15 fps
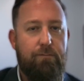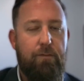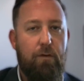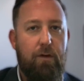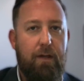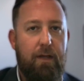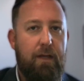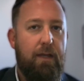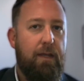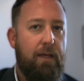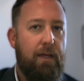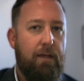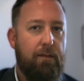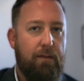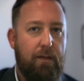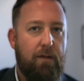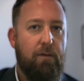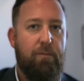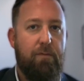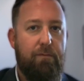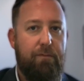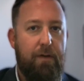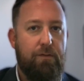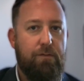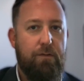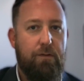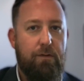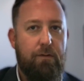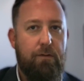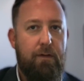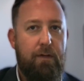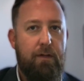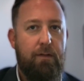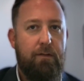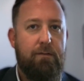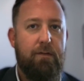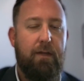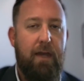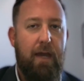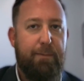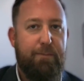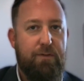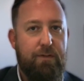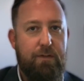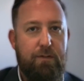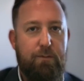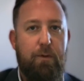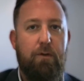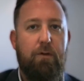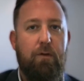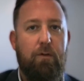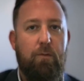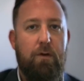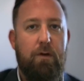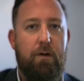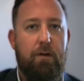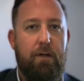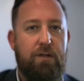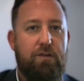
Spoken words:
for any legal professional to capture the spoken word.